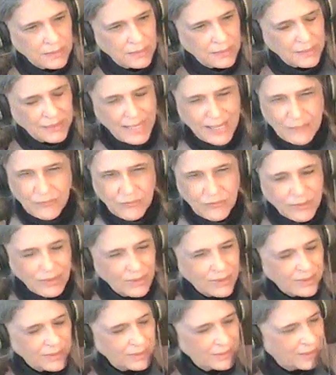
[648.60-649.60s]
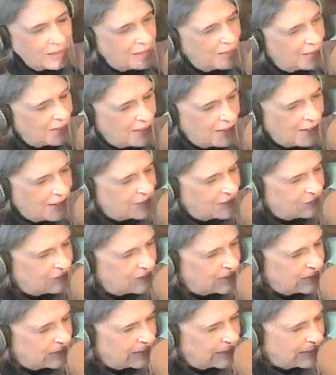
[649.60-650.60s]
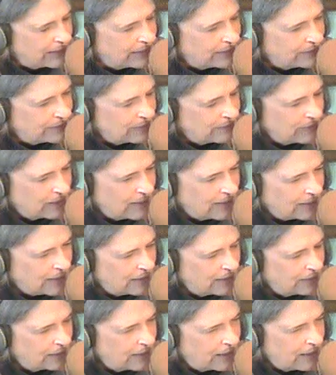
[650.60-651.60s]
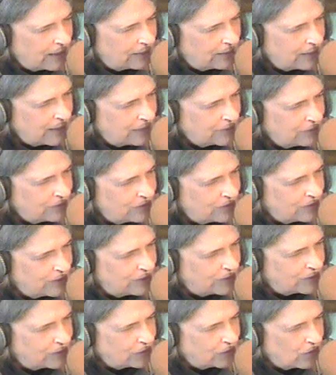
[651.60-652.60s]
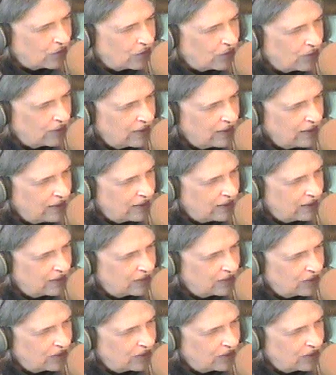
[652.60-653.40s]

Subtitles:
The name for it, I never did get it. It's something like a nunciatori,